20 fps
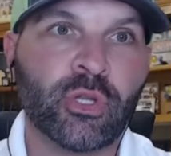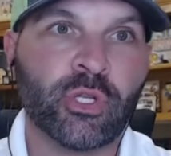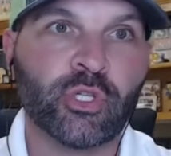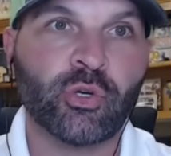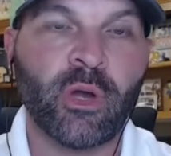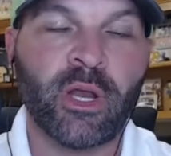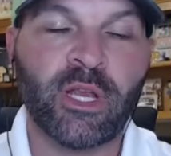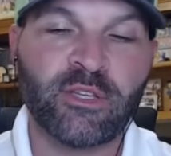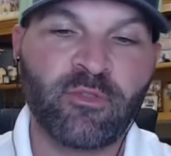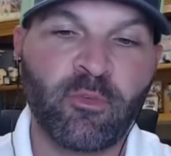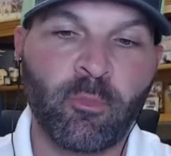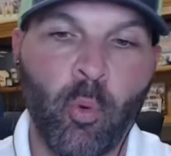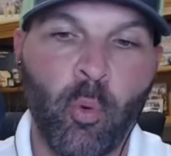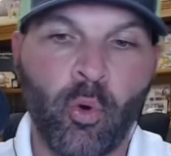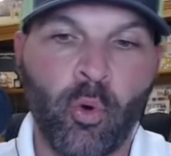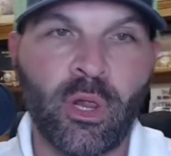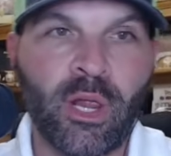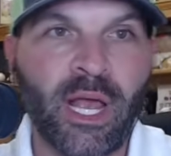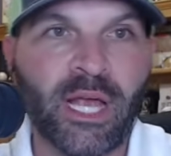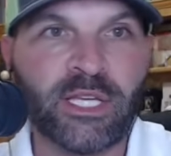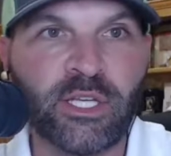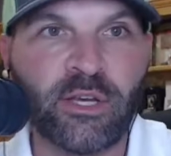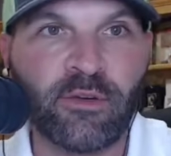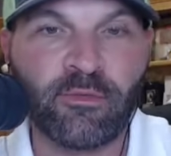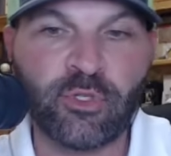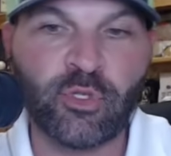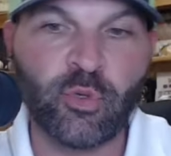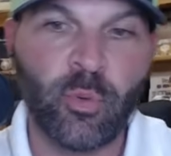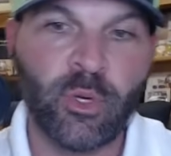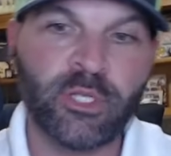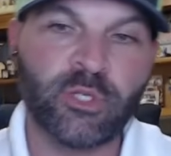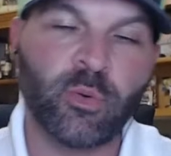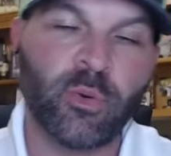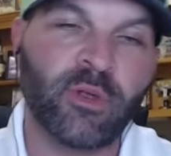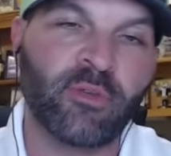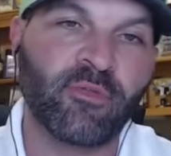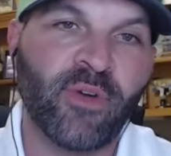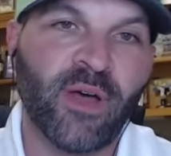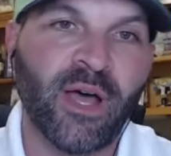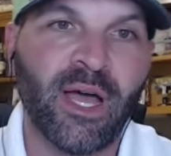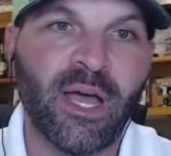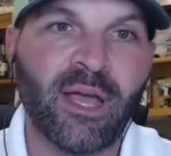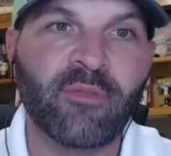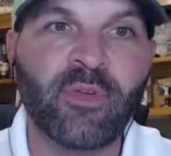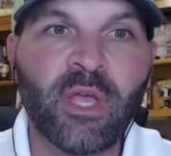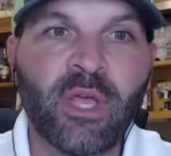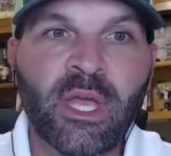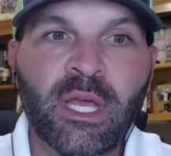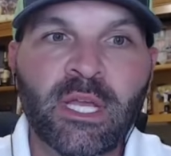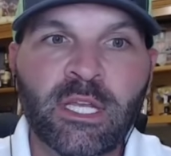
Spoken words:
the transfer portal class here for 2025,